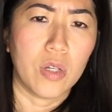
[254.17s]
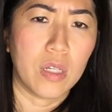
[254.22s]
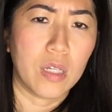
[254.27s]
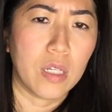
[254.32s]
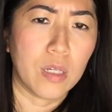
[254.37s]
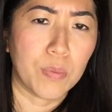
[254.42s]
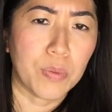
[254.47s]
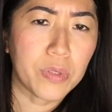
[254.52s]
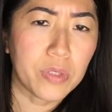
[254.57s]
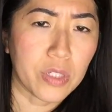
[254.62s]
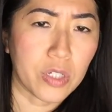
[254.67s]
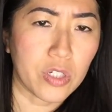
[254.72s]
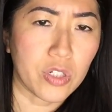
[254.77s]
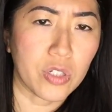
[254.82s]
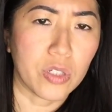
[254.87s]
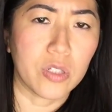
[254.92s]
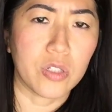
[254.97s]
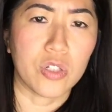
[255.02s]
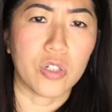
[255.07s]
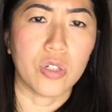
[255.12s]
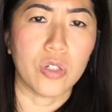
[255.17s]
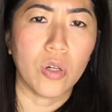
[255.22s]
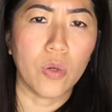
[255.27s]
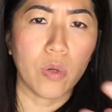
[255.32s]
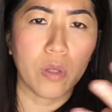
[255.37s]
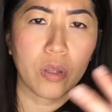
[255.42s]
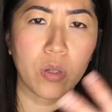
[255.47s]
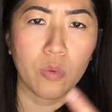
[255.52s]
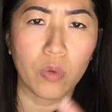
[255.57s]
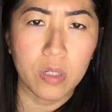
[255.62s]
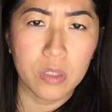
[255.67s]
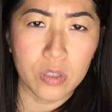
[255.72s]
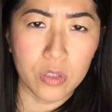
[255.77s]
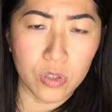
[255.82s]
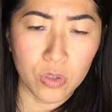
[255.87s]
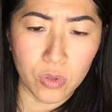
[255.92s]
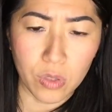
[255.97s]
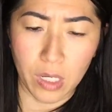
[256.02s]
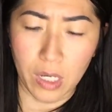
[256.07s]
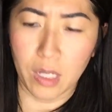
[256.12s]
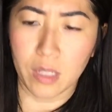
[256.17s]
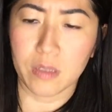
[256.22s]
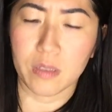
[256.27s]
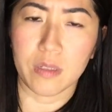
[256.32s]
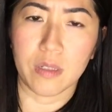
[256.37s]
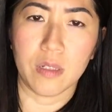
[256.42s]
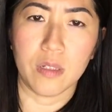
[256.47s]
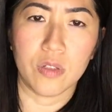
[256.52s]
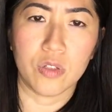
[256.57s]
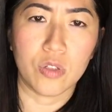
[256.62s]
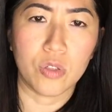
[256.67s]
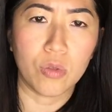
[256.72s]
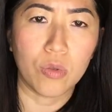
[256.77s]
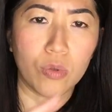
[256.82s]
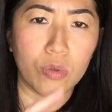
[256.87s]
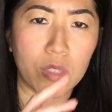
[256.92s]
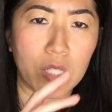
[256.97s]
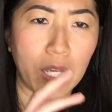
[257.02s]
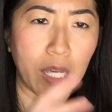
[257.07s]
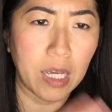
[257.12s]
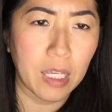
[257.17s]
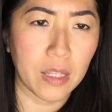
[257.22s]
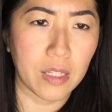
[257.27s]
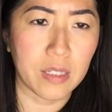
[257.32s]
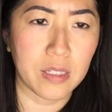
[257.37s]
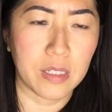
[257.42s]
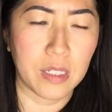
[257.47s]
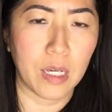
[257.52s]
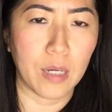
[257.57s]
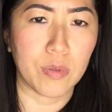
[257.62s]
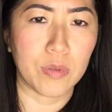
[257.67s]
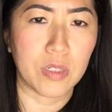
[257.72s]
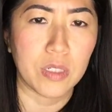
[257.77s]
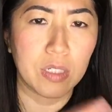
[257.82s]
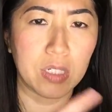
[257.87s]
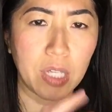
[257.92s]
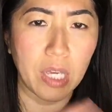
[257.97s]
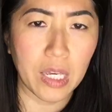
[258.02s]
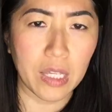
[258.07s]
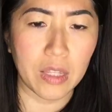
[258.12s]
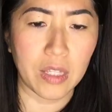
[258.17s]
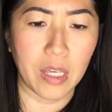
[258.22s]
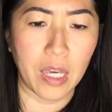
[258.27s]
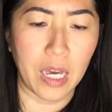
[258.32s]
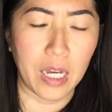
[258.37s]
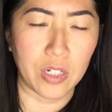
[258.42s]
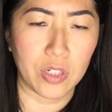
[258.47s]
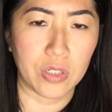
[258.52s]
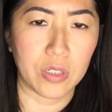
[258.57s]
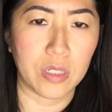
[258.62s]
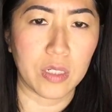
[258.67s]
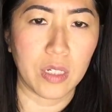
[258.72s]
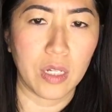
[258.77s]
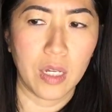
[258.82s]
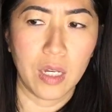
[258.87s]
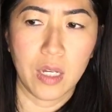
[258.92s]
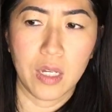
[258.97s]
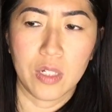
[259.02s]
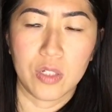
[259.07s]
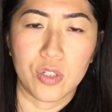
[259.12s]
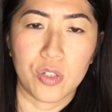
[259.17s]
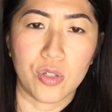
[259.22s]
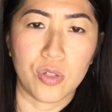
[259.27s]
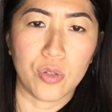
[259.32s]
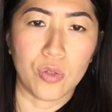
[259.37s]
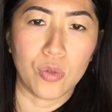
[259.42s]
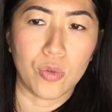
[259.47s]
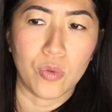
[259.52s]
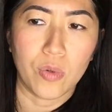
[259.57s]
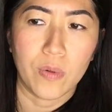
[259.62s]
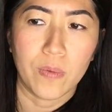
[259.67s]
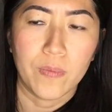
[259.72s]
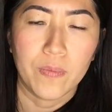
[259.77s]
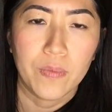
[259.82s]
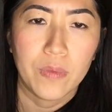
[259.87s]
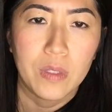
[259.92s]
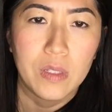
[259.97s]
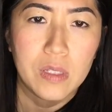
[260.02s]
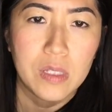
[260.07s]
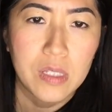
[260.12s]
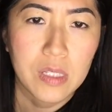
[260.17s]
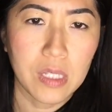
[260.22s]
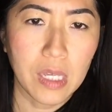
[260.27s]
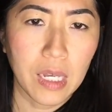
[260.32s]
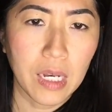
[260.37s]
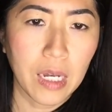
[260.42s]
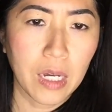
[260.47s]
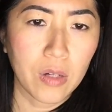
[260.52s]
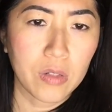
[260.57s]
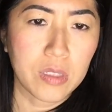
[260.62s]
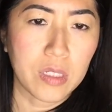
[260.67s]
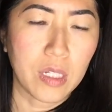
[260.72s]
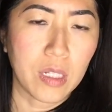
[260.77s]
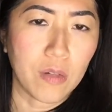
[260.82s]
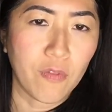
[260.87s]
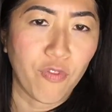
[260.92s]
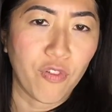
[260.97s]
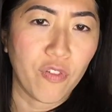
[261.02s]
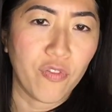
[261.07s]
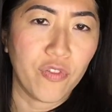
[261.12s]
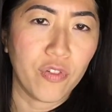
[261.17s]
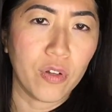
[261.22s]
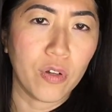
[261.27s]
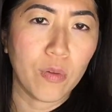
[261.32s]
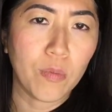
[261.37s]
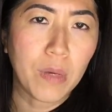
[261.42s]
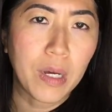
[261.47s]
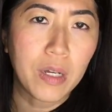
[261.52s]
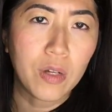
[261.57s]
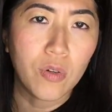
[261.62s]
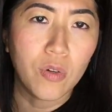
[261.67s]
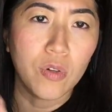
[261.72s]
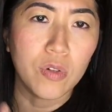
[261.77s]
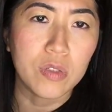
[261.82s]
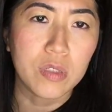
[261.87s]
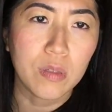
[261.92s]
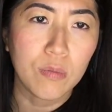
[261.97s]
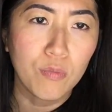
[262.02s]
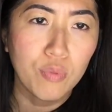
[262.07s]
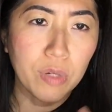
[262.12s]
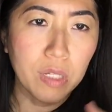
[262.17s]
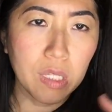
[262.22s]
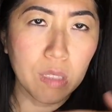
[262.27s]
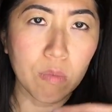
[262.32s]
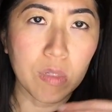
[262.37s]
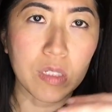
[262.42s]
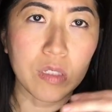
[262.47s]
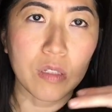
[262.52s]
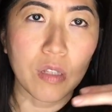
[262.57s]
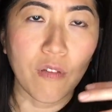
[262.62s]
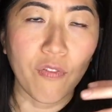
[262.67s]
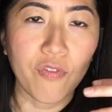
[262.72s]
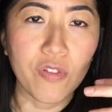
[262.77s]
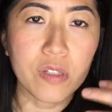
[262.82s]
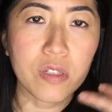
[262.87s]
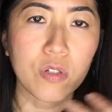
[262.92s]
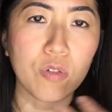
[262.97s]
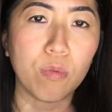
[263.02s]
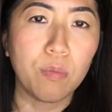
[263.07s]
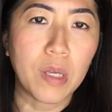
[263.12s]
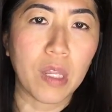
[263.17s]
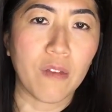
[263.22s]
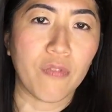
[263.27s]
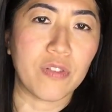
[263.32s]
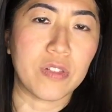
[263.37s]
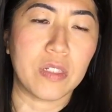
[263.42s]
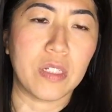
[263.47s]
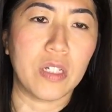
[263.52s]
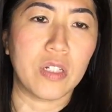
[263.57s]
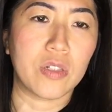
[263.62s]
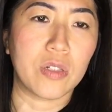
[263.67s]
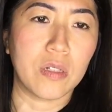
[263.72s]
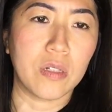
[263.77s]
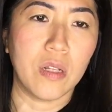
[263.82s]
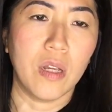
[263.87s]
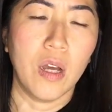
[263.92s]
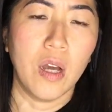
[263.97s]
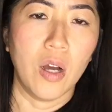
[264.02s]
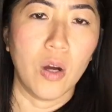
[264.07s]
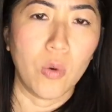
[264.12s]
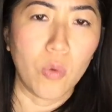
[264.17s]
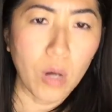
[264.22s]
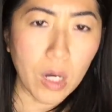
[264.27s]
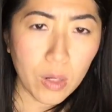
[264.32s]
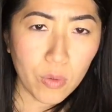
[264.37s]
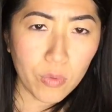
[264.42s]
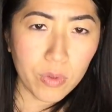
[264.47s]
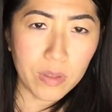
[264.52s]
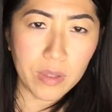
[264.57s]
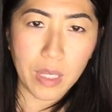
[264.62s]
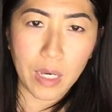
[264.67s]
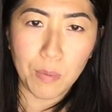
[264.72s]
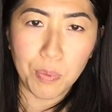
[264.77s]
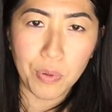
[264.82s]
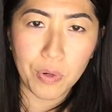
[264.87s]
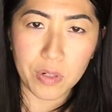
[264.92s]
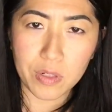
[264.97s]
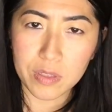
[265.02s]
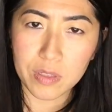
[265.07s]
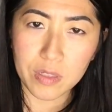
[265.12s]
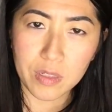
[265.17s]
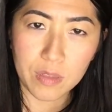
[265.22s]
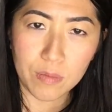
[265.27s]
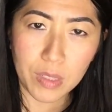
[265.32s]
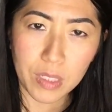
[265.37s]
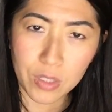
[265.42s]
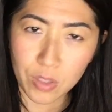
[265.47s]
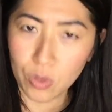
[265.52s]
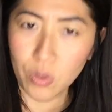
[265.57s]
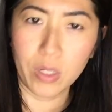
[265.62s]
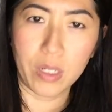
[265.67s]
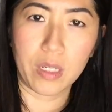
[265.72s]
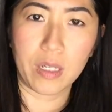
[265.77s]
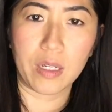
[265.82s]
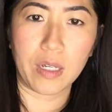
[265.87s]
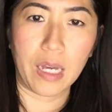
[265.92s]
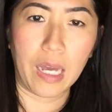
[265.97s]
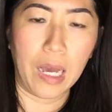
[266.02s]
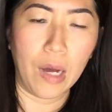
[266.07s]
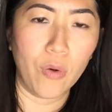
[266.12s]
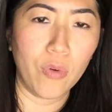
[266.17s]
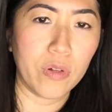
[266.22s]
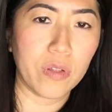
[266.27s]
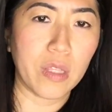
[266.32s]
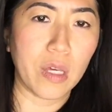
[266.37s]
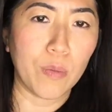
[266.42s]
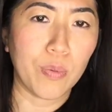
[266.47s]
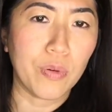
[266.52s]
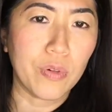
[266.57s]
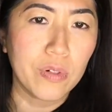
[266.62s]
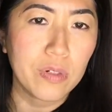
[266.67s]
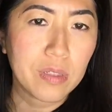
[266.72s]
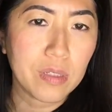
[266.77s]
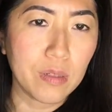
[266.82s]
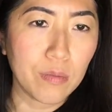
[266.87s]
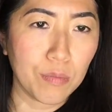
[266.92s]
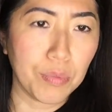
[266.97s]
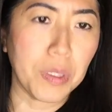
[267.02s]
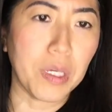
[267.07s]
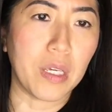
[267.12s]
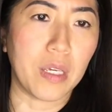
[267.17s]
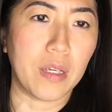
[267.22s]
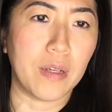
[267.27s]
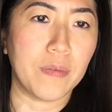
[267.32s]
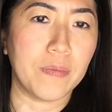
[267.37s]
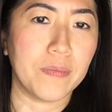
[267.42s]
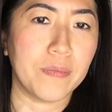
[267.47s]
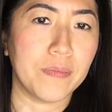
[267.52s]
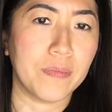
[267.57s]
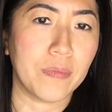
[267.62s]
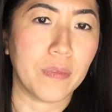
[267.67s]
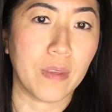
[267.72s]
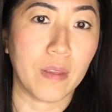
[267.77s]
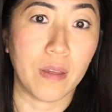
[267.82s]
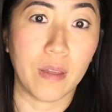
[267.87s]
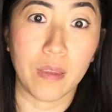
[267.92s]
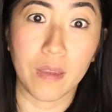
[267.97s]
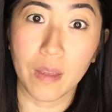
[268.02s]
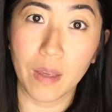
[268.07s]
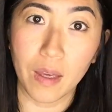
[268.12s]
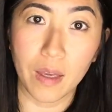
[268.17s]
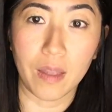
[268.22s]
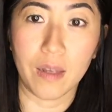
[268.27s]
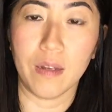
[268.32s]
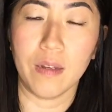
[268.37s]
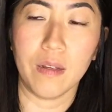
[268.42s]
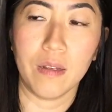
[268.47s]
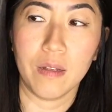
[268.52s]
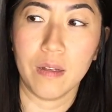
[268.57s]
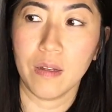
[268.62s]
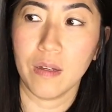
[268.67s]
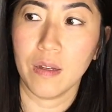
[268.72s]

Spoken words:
in a position to know what there was to do next, to take the steps and take the action to set out and fulfill my goals and bring them into physical manifestation, what would that person be doing? How would that person be? And then